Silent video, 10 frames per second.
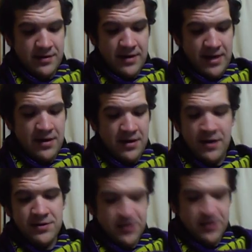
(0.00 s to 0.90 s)
and
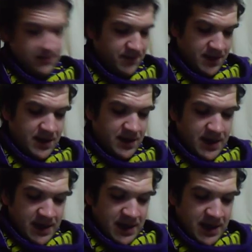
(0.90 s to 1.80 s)
ours?
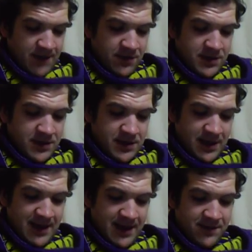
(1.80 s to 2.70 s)
Of course, a
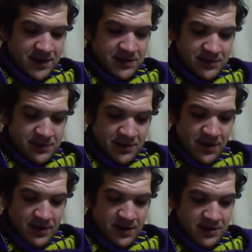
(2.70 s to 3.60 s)
lot of things
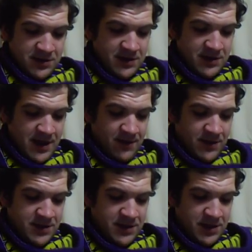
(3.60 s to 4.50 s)
darted into Jill's head at
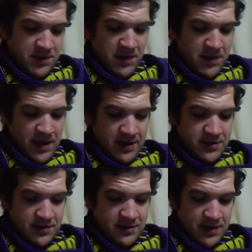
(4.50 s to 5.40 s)
once. Experiment
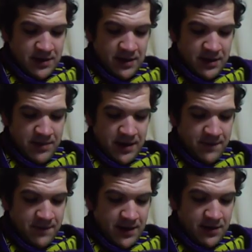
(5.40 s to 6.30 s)
house, Adela
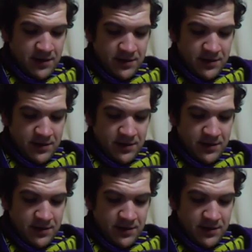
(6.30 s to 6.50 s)
Pennyfather,